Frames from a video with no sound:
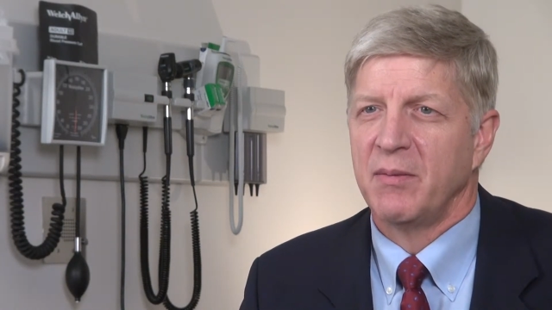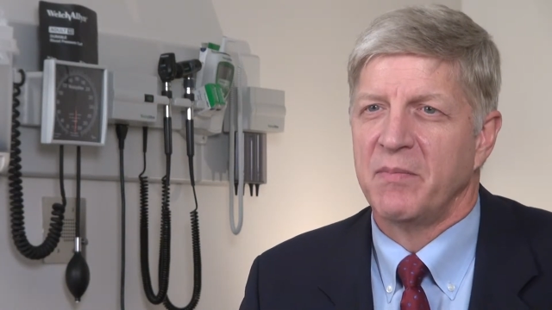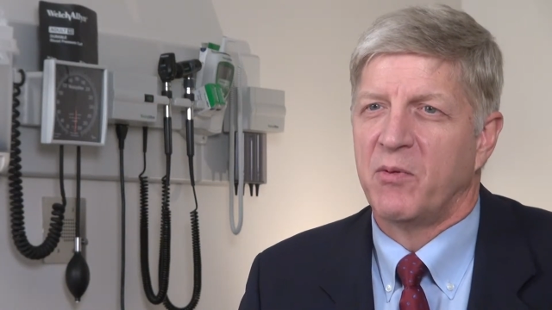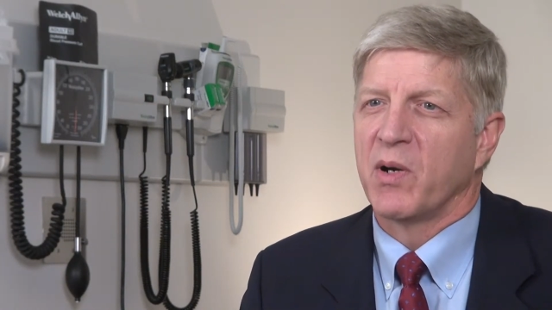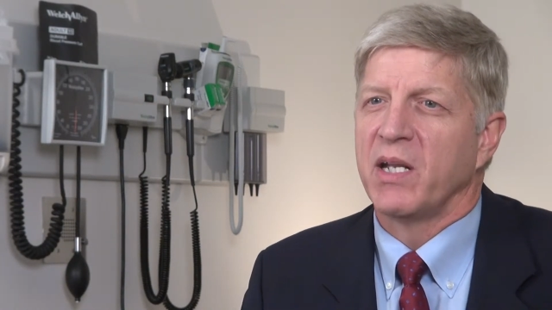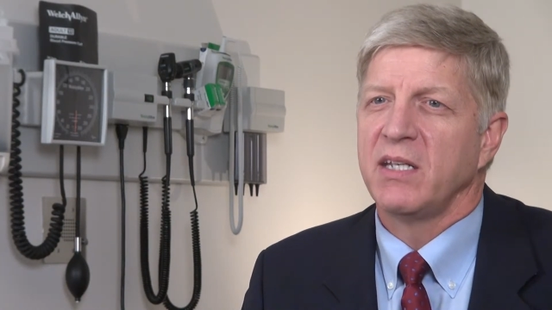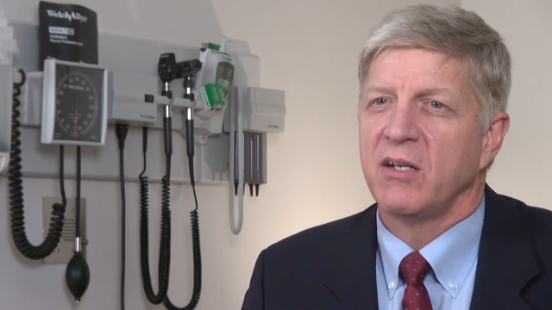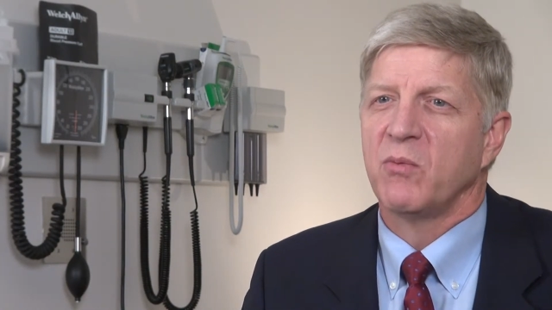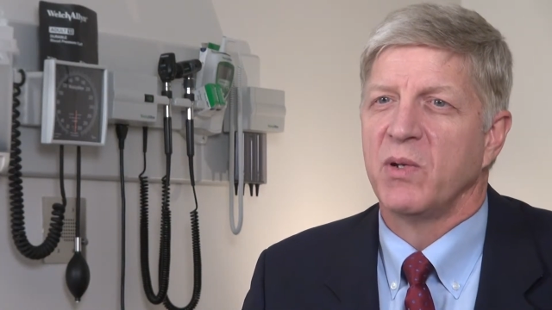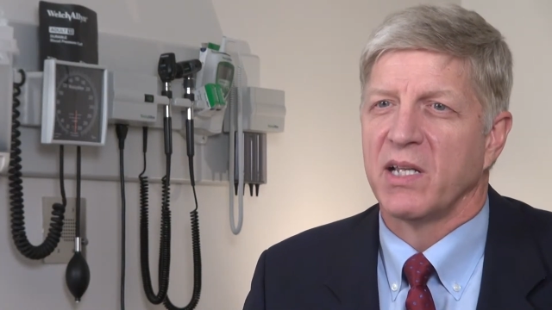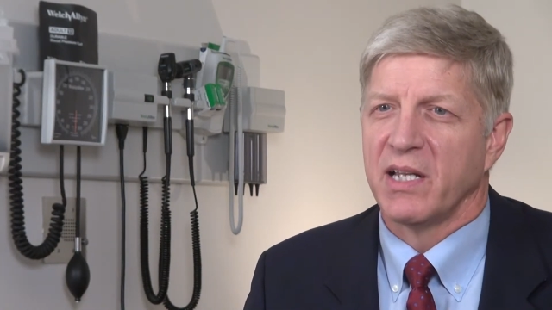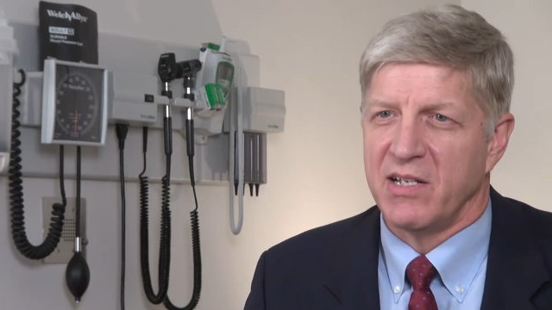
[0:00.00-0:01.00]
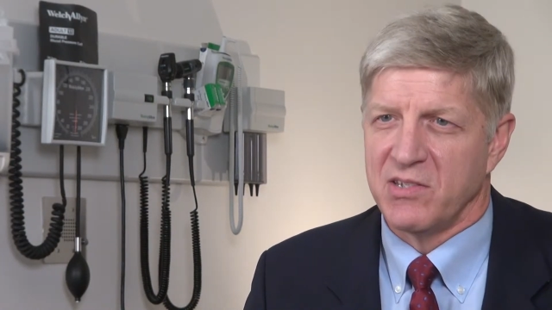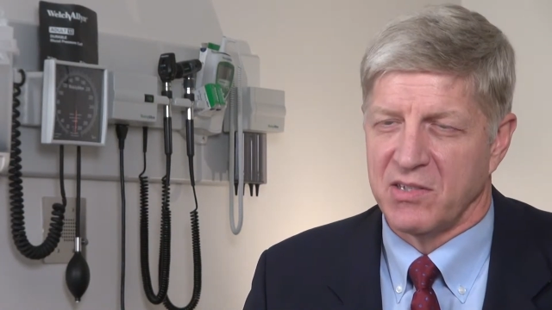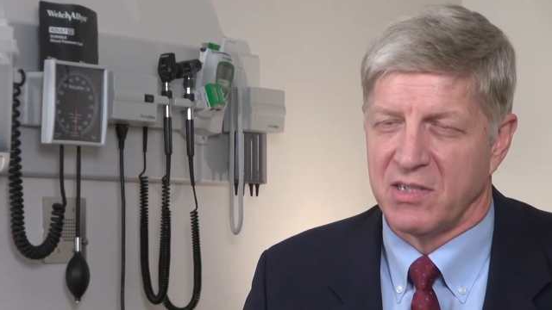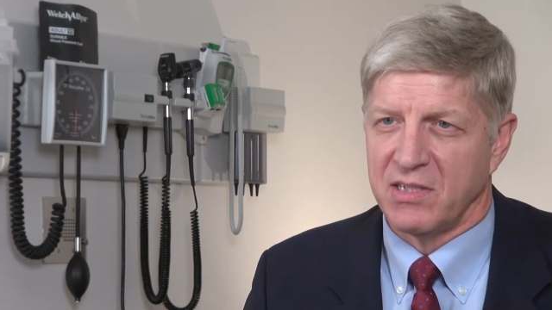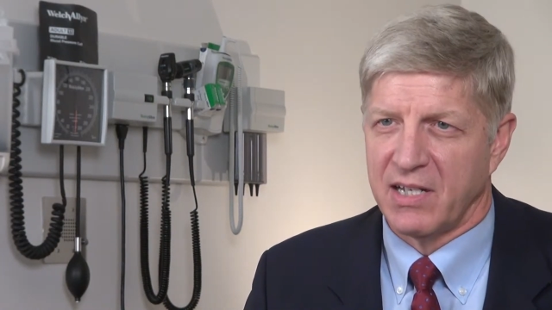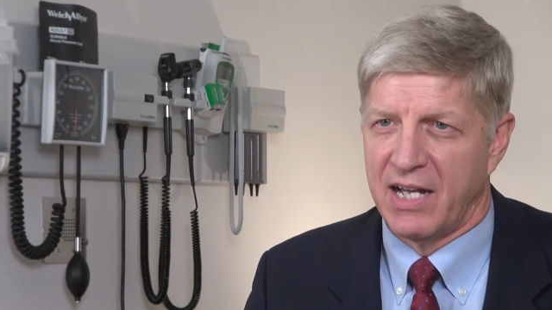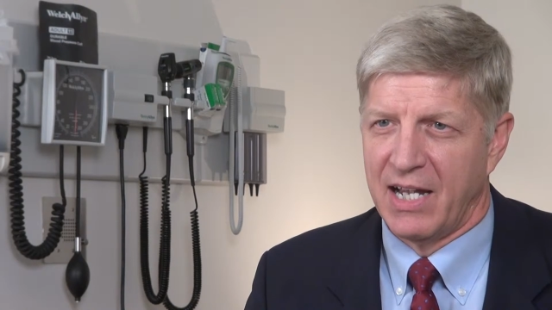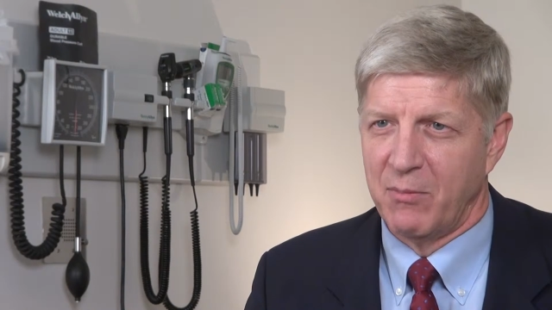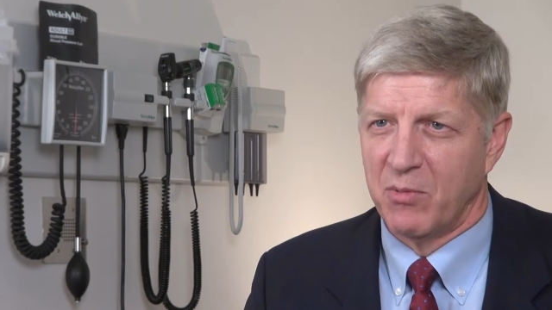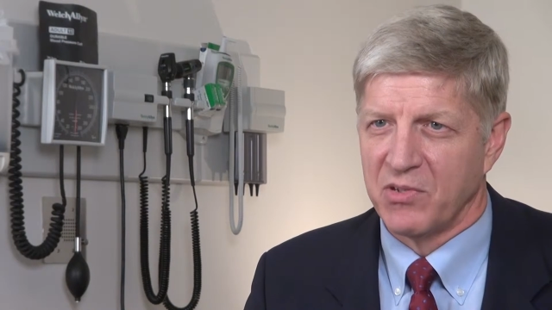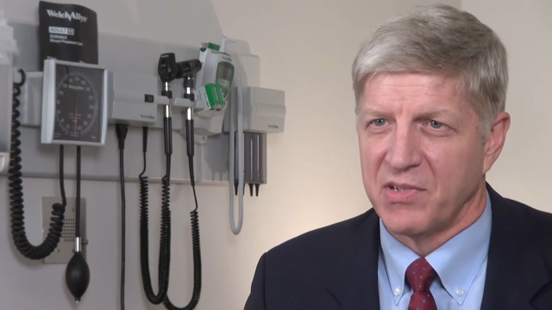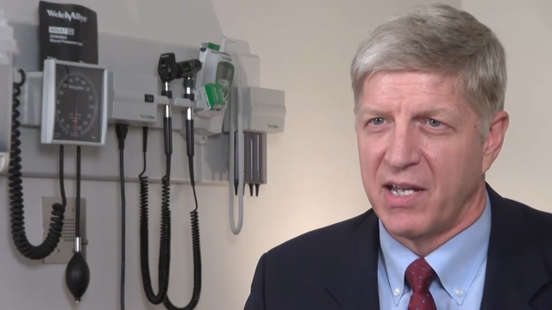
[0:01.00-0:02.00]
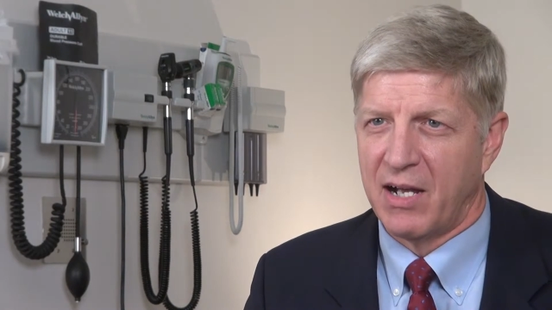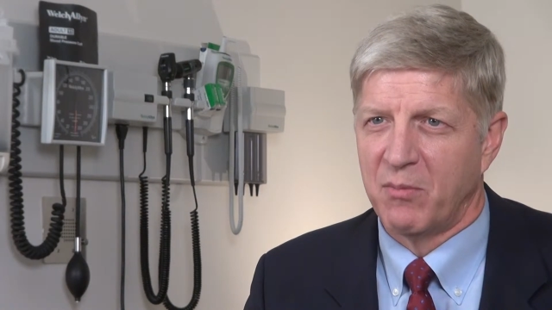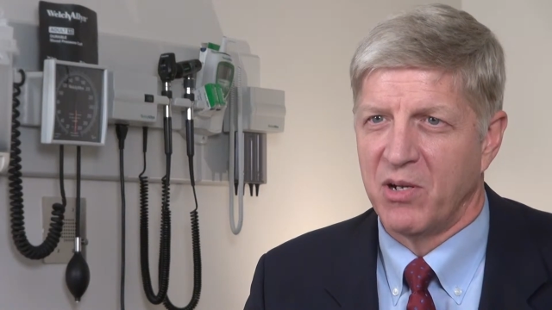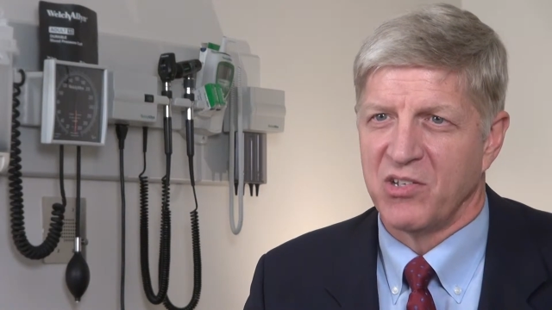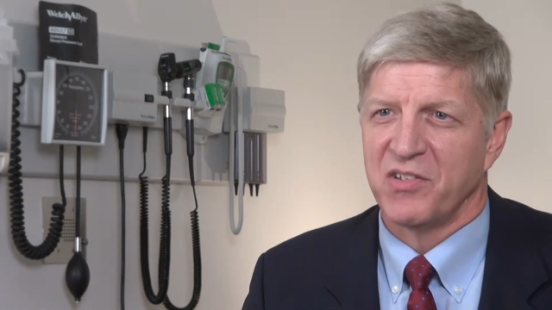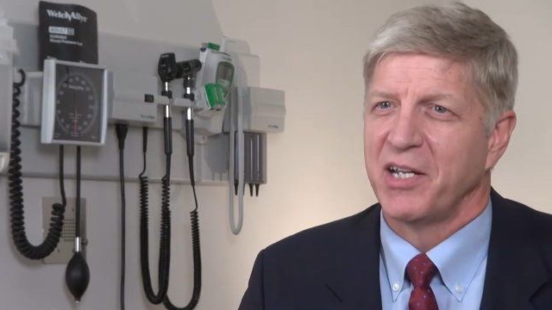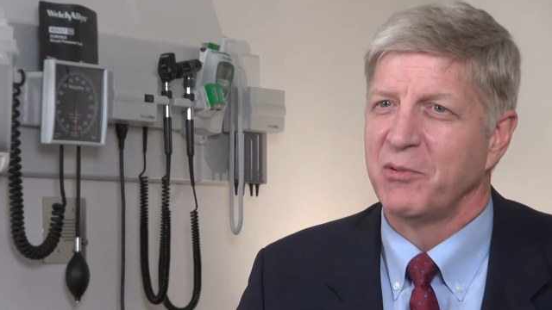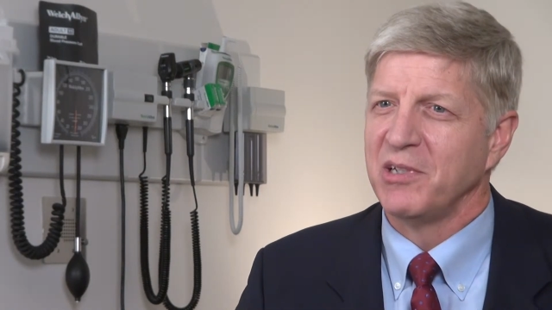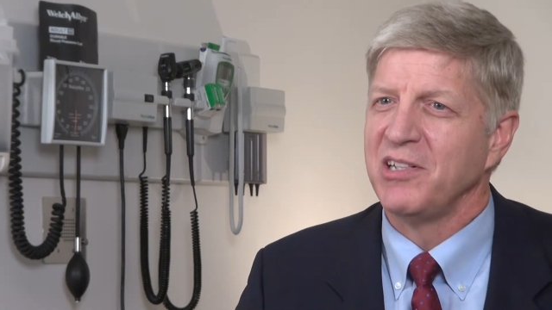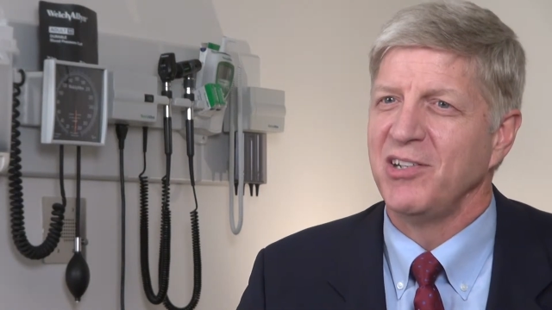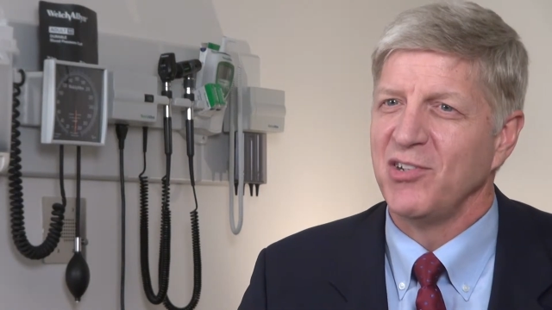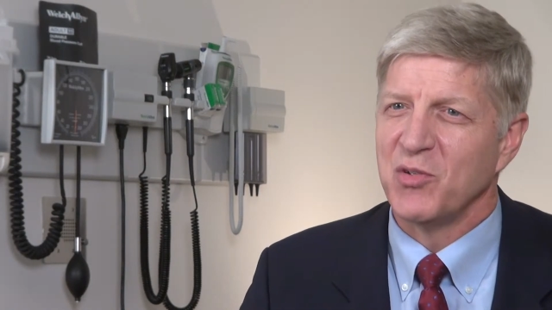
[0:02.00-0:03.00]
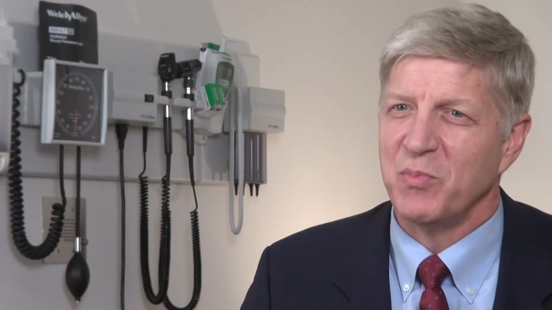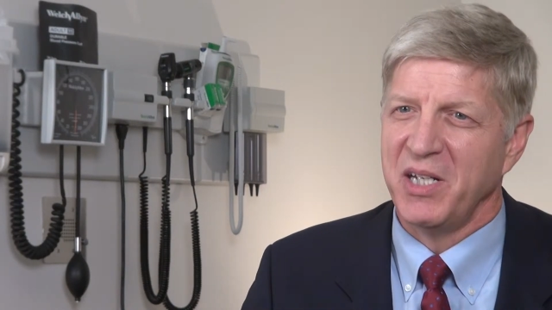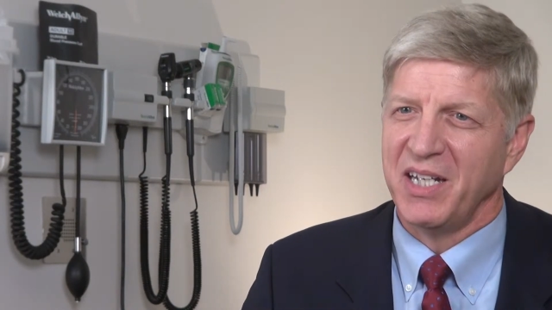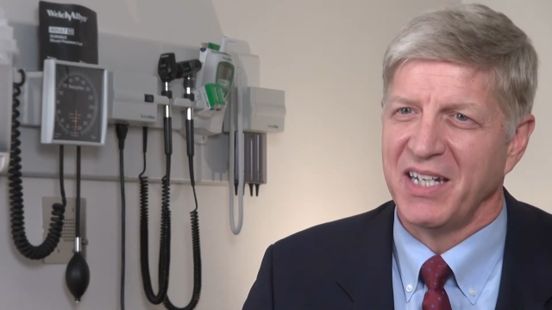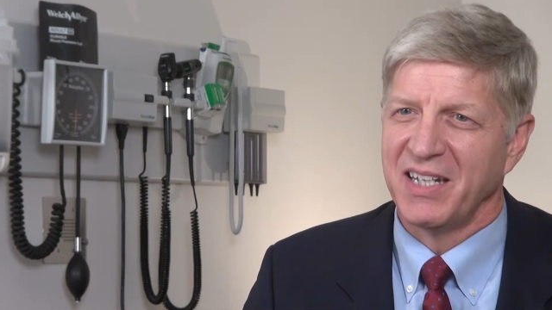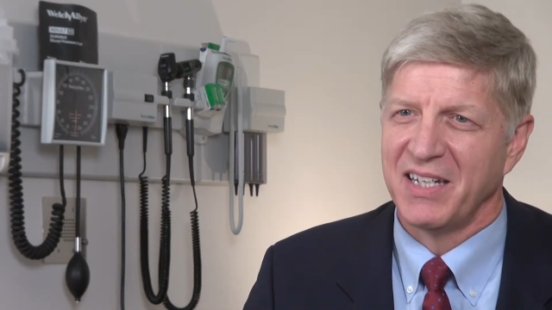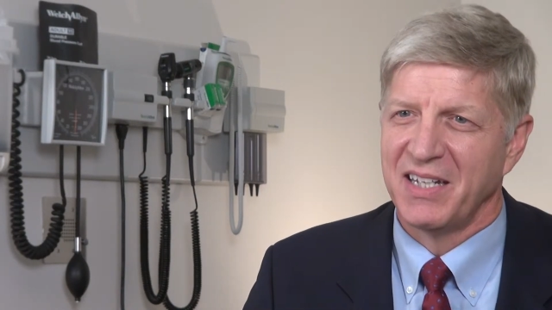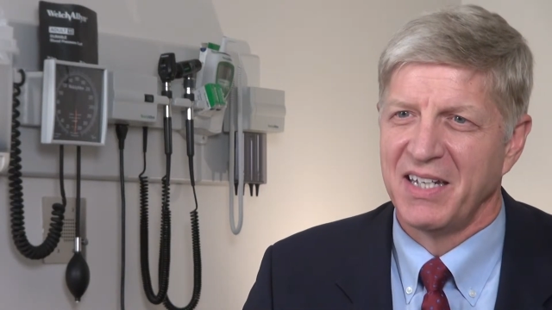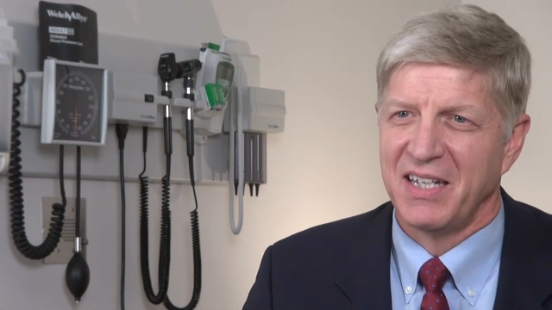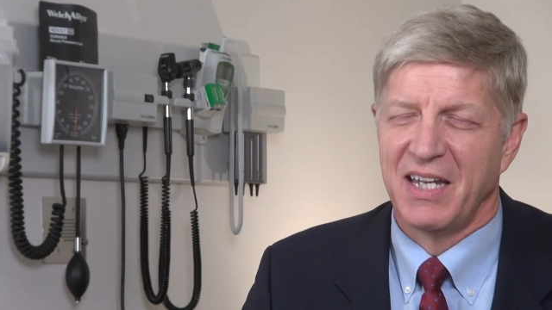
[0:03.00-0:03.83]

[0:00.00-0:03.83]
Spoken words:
But what I didn't realize at the time was how much they would teach me,